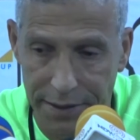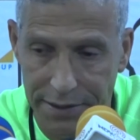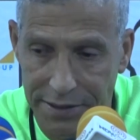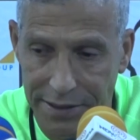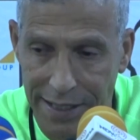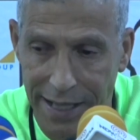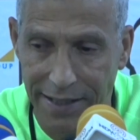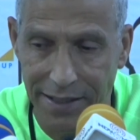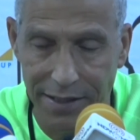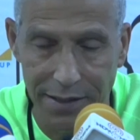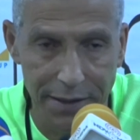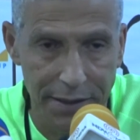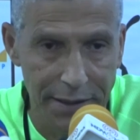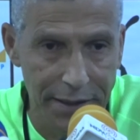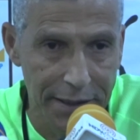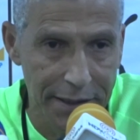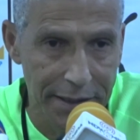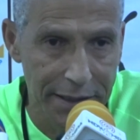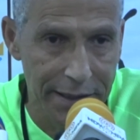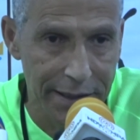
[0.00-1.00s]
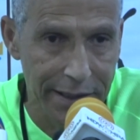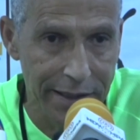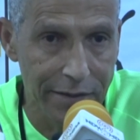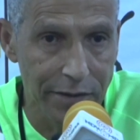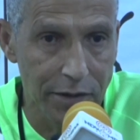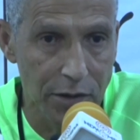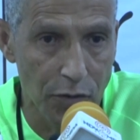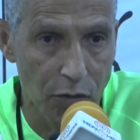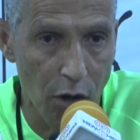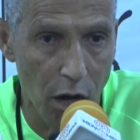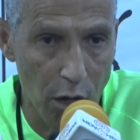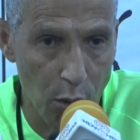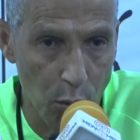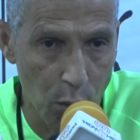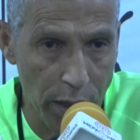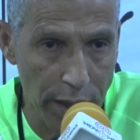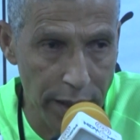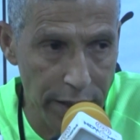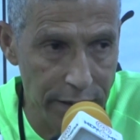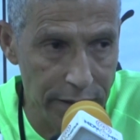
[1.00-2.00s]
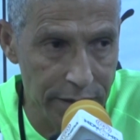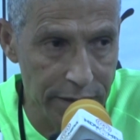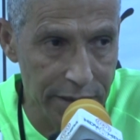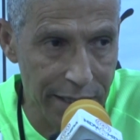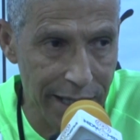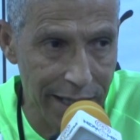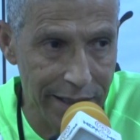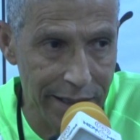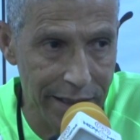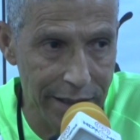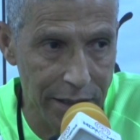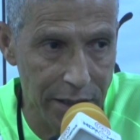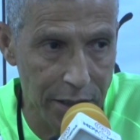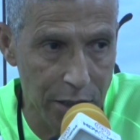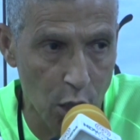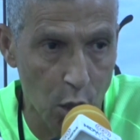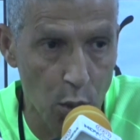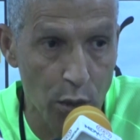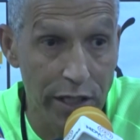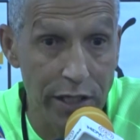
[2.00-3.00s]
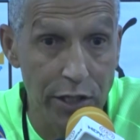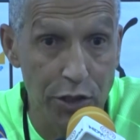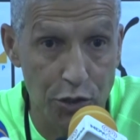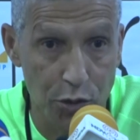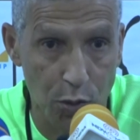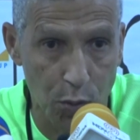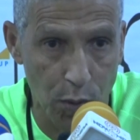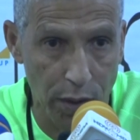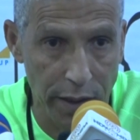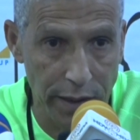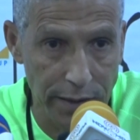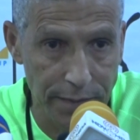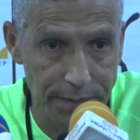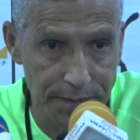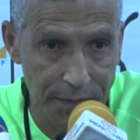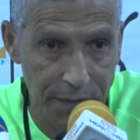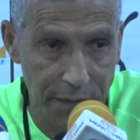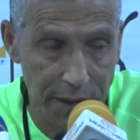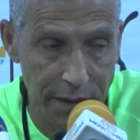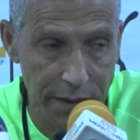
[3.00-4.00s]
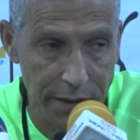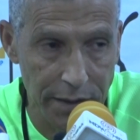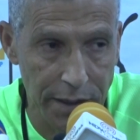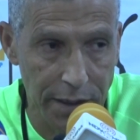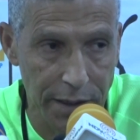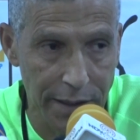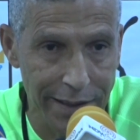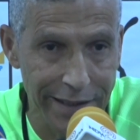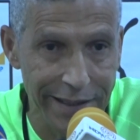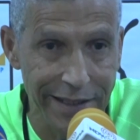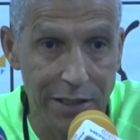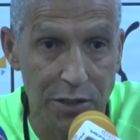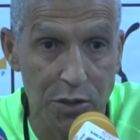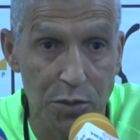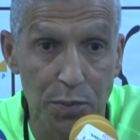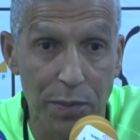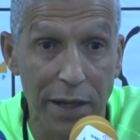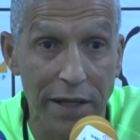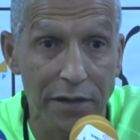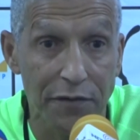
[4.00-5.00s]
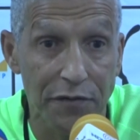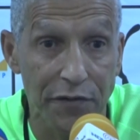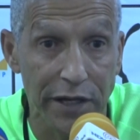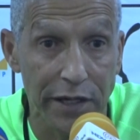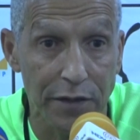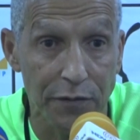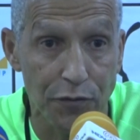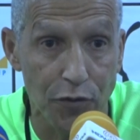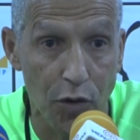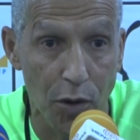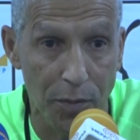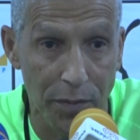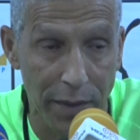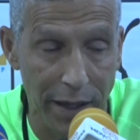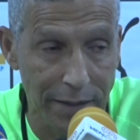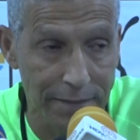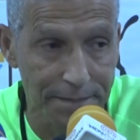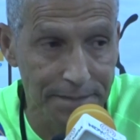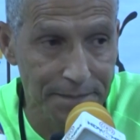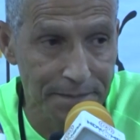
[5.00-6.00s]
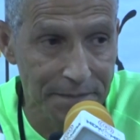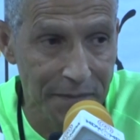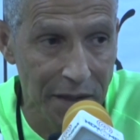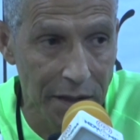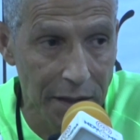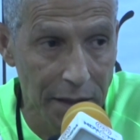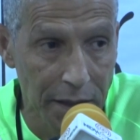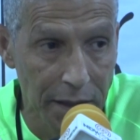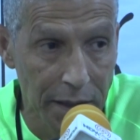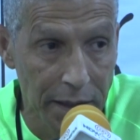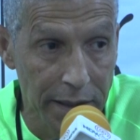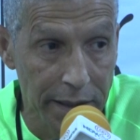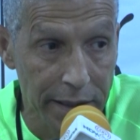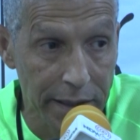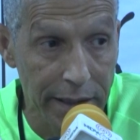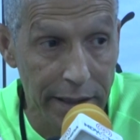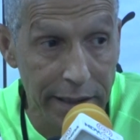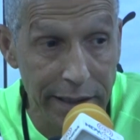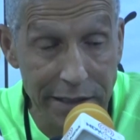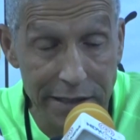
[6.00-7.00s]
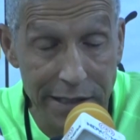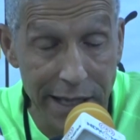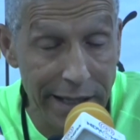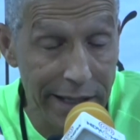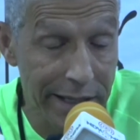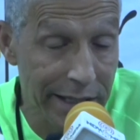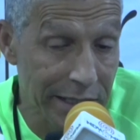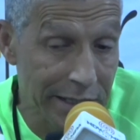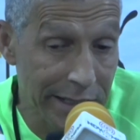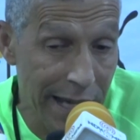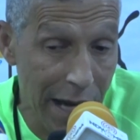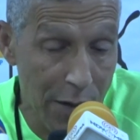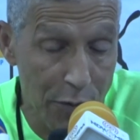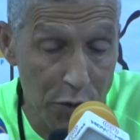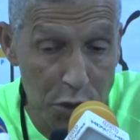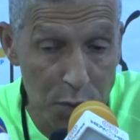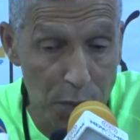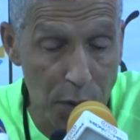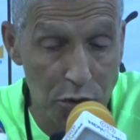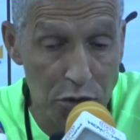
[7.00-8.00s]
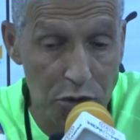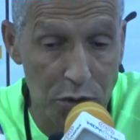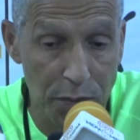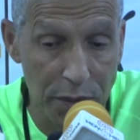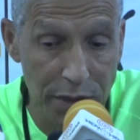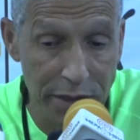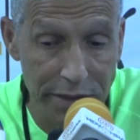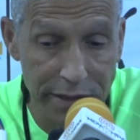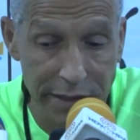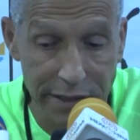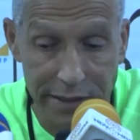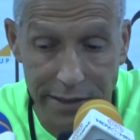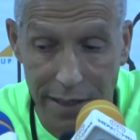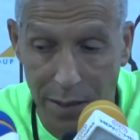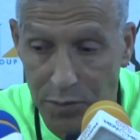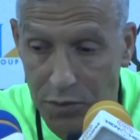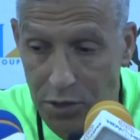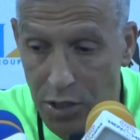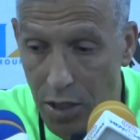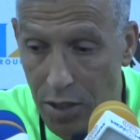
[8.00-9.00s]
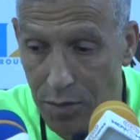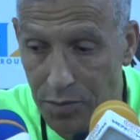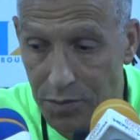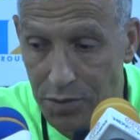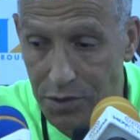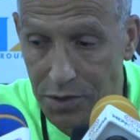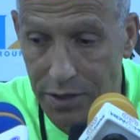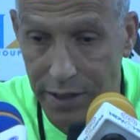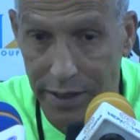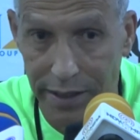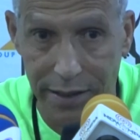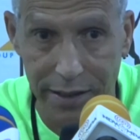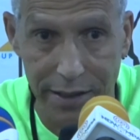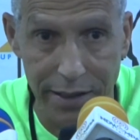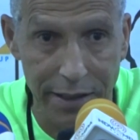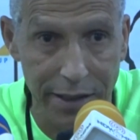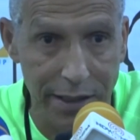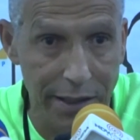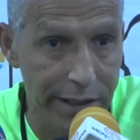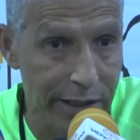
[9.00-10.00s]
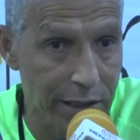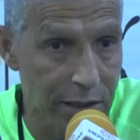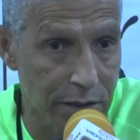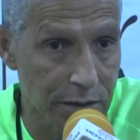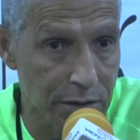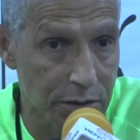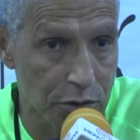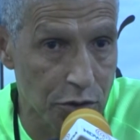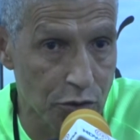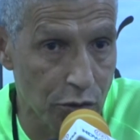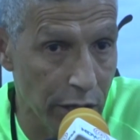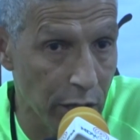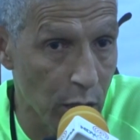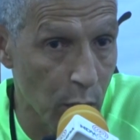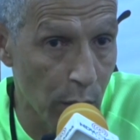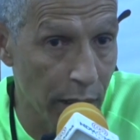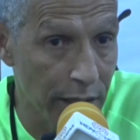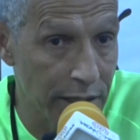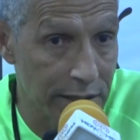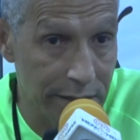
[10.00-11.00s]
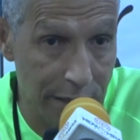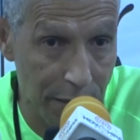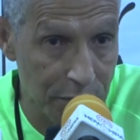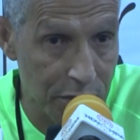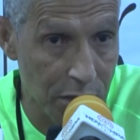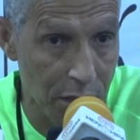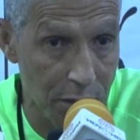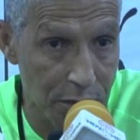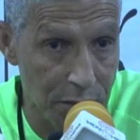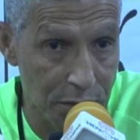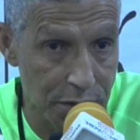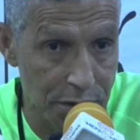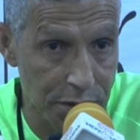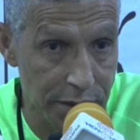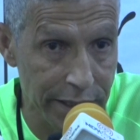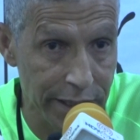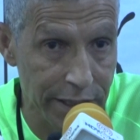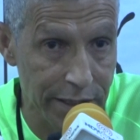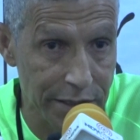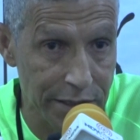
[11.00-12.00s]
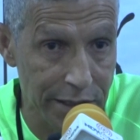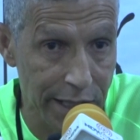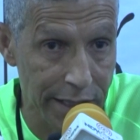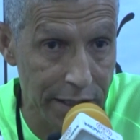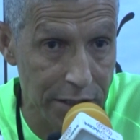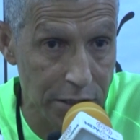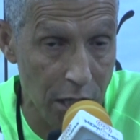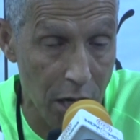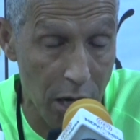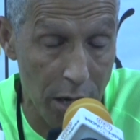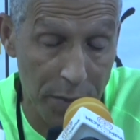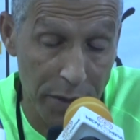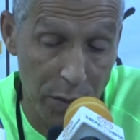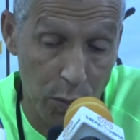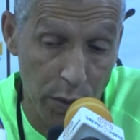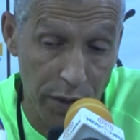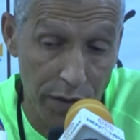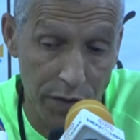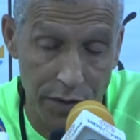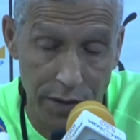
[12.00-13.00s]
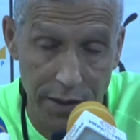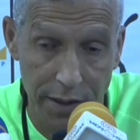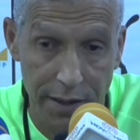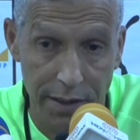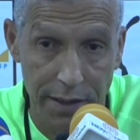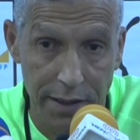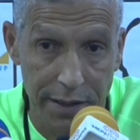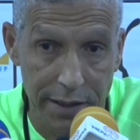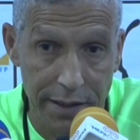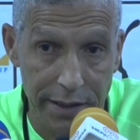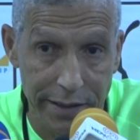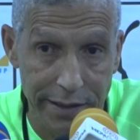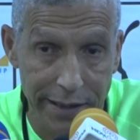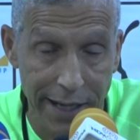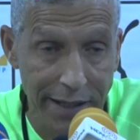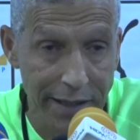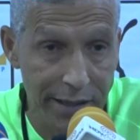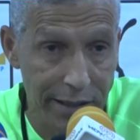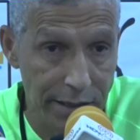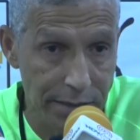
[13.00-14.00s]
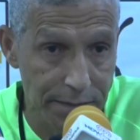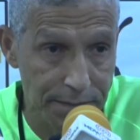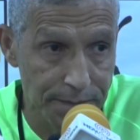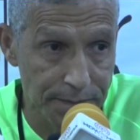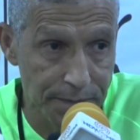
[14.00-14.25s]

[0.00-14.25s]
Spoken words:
attack in the right way and attack in a cohesion way. And he is benefiting from that. It is our responsibility. Sometimes it can click straight away, sometimes it can take time. And with Inaki,